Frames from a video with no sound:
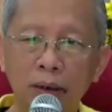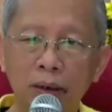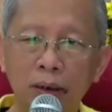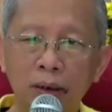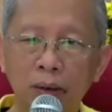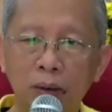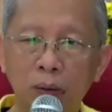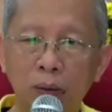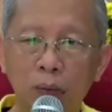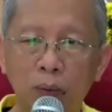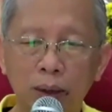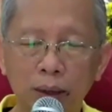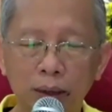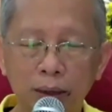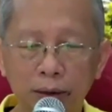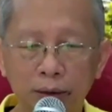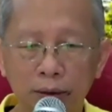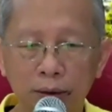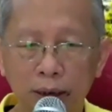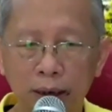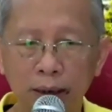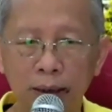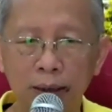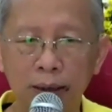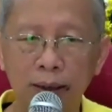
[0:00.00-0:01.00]
So once
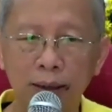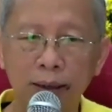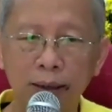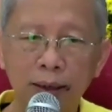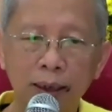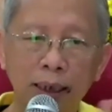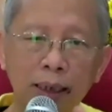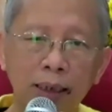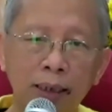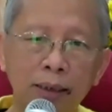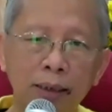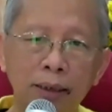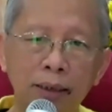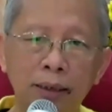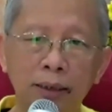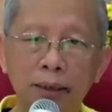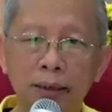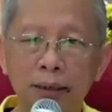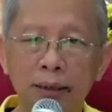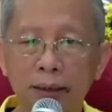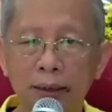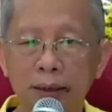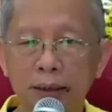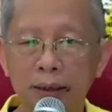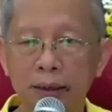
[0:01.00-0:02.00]
you understand
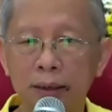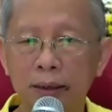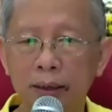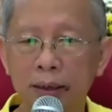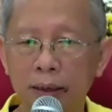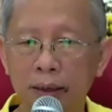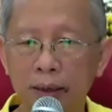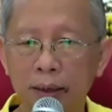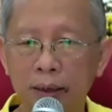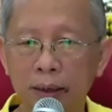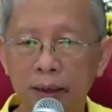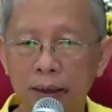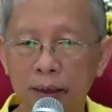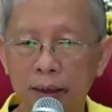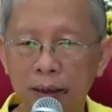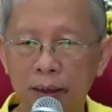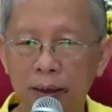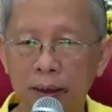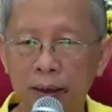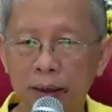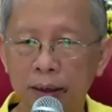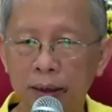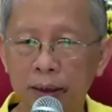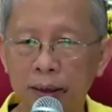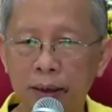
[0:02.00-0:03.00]
this,
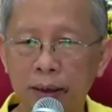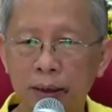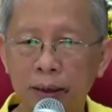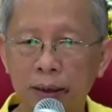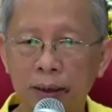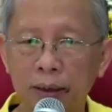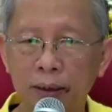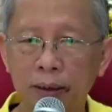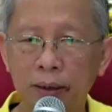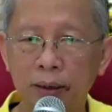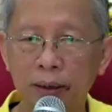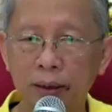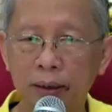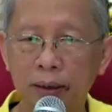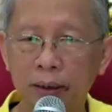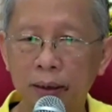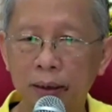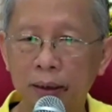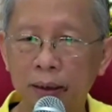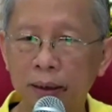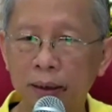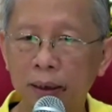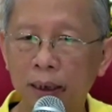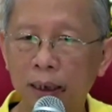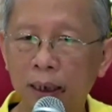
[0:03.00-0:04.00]
the
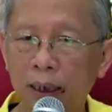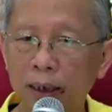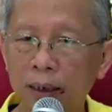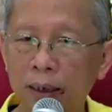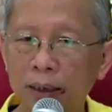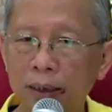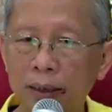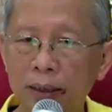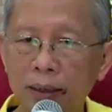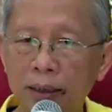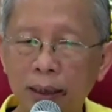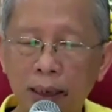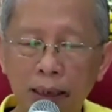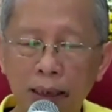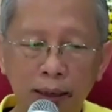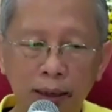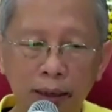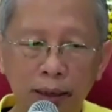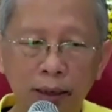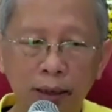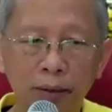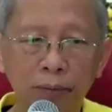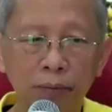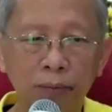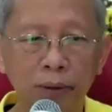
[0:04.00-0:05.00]

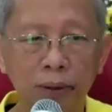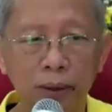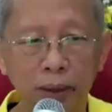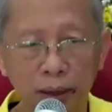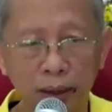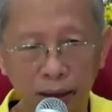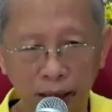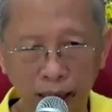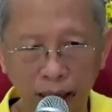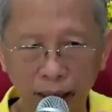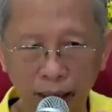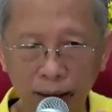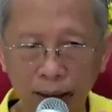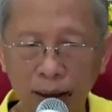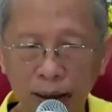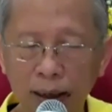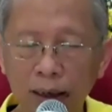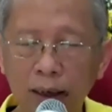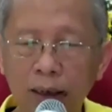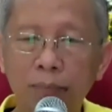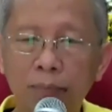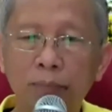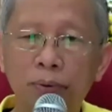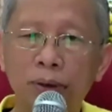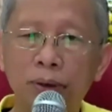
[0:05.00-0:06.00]
understanding will
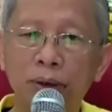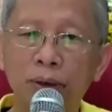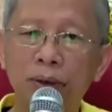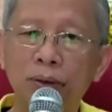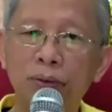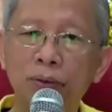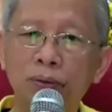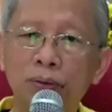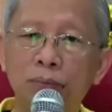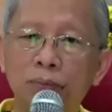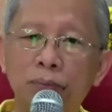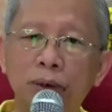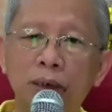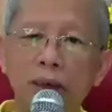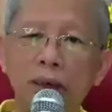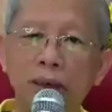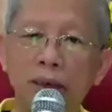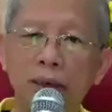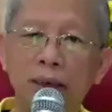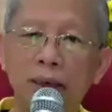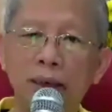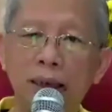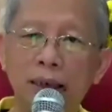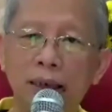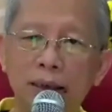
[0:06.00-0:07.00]
enable you to be
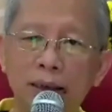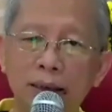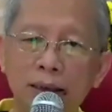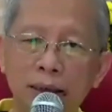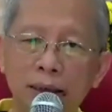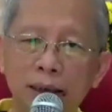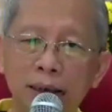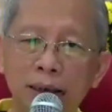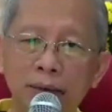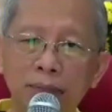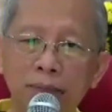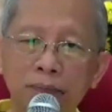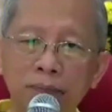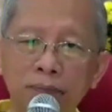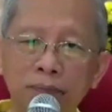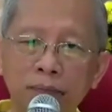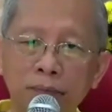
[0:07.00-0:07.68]
in that state.